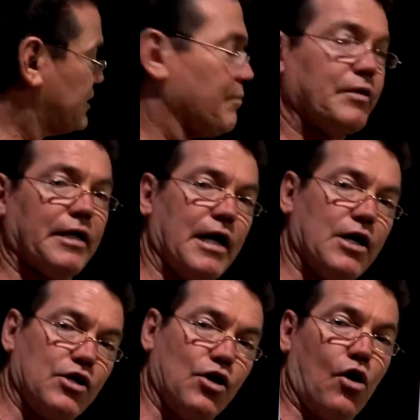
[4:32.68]
something
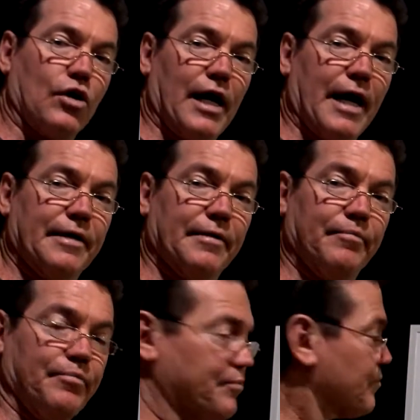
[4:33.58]
in Dog Latin,
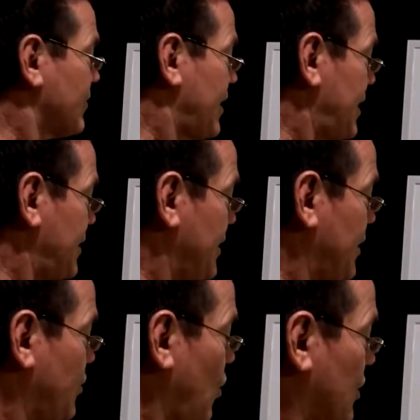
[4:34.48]

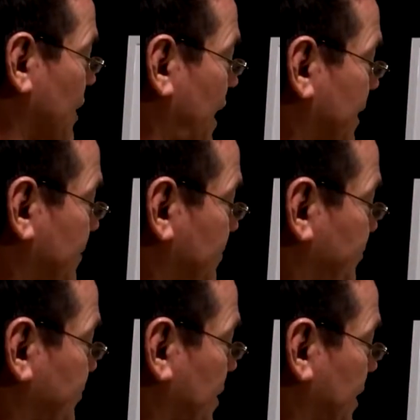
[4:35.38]
and Dog
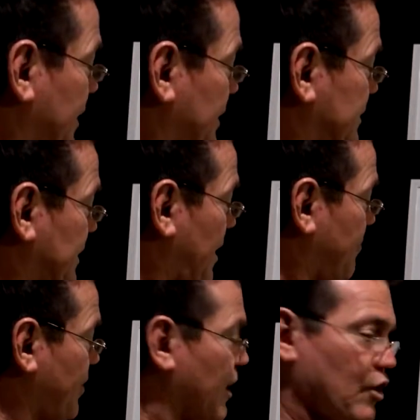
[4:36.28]
Latin is
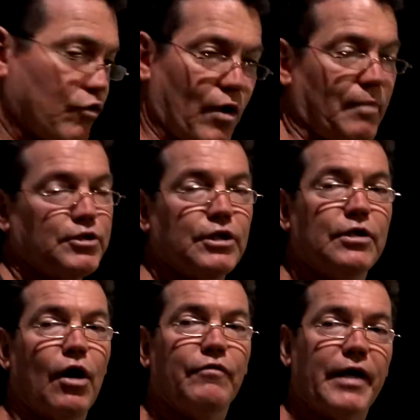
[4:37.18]
a
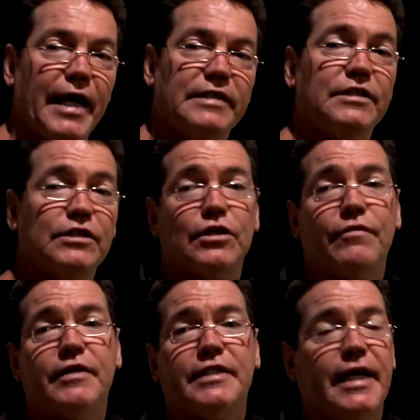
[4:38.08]
corruption of the essence
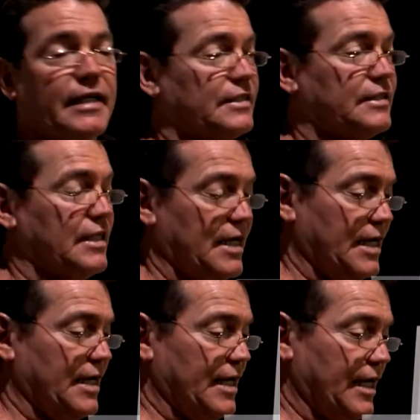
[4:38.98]
of the text.
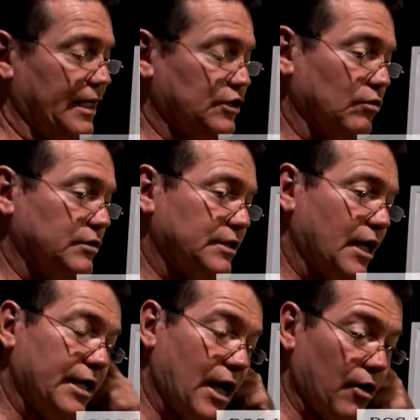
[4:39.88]
It's
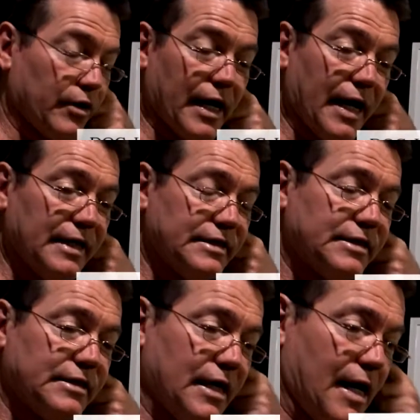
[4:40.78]
also known
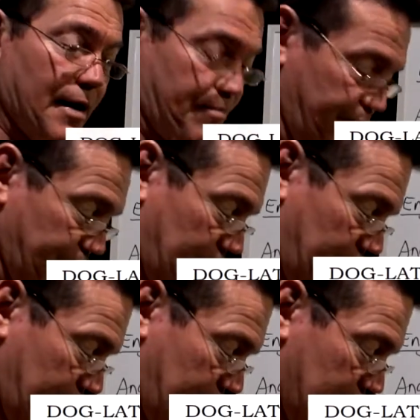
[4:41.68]
as
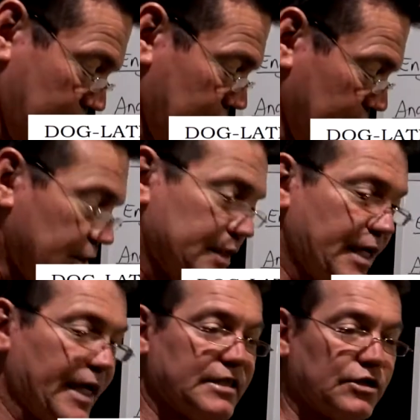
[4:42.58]
the
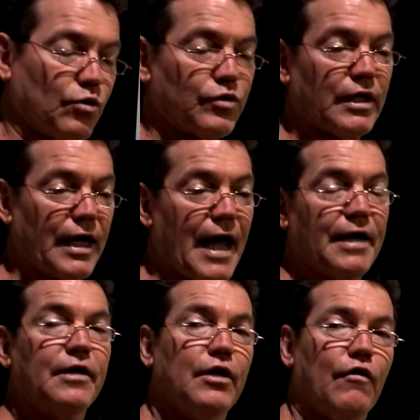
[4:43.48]
text, or the
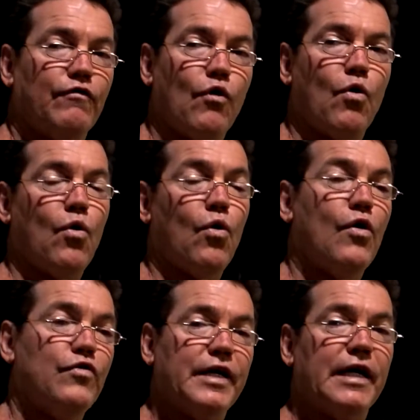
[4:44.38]
Latin for
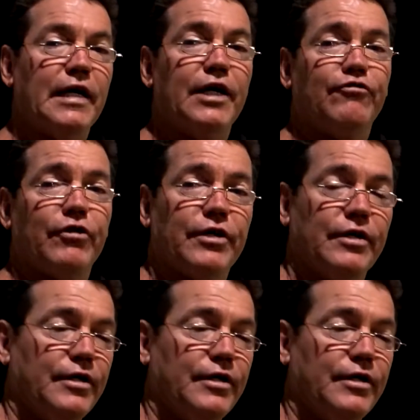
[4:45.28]
the illiterate.